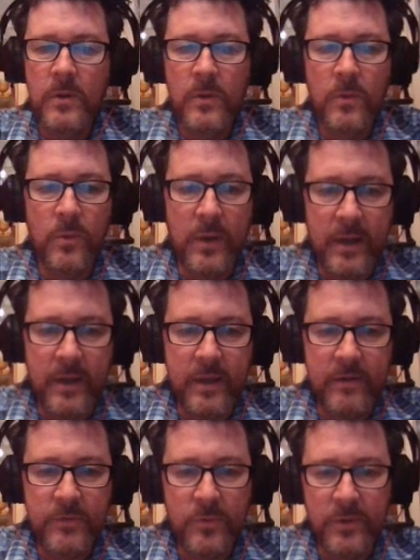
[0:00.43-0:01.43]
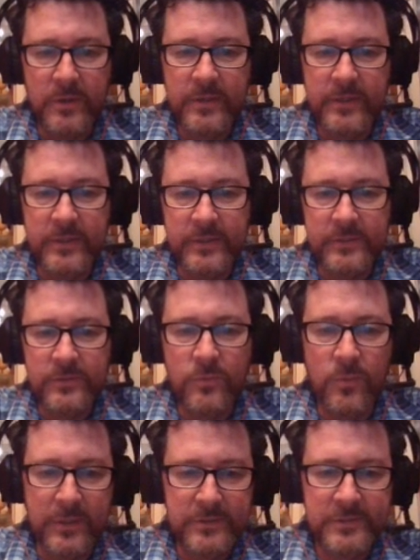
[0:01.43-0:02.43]
Well, hi everyone. It is
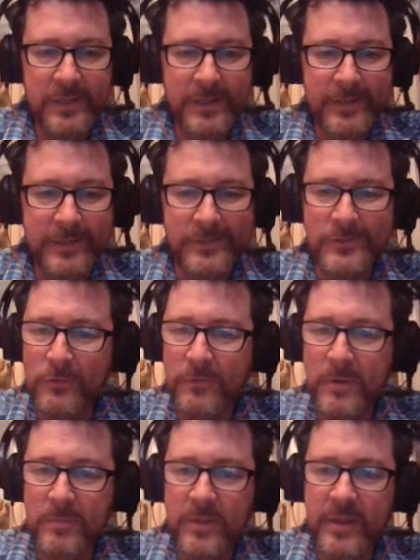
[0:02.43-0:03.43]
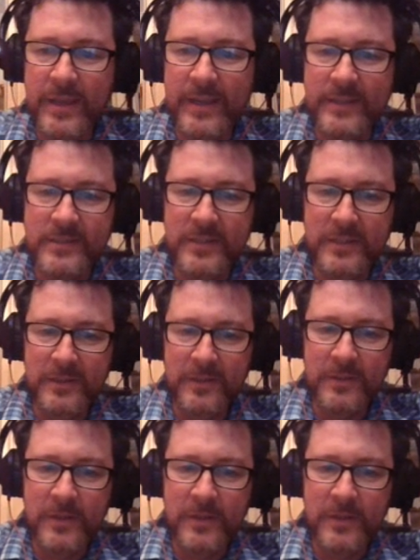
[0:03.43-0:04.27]
Wednesday. It is November the 18th.